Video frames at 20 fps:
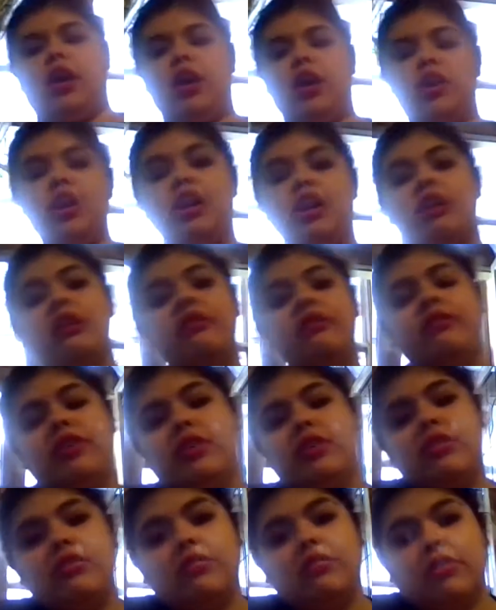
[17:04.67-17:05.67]
Are any of
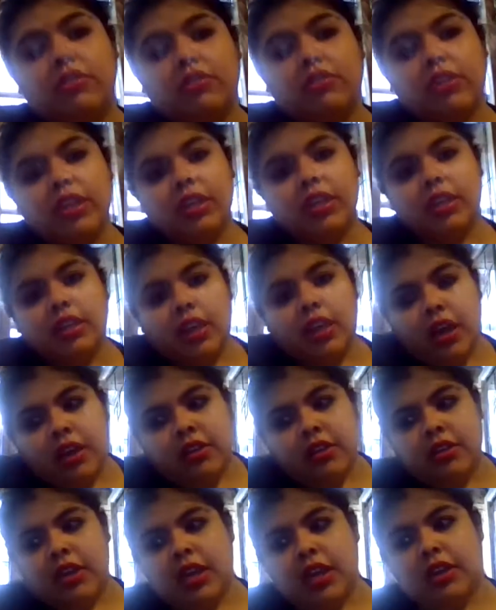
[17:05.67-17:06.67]
you going? Are
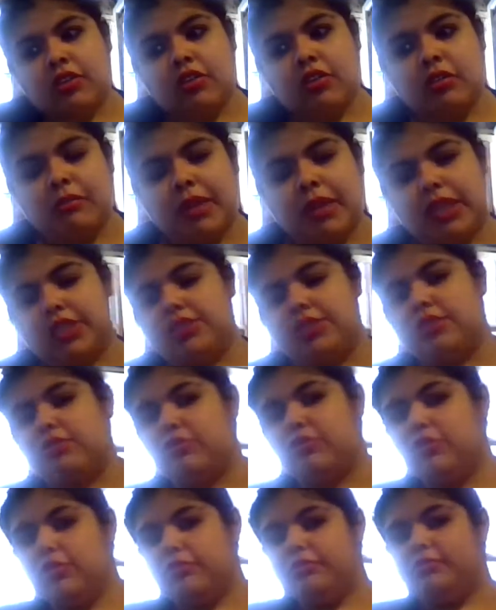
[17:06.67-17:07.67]
you guys going back to
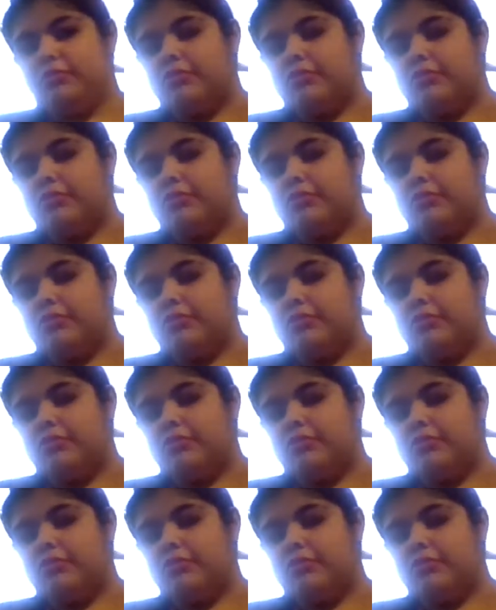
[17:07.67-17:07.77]
school?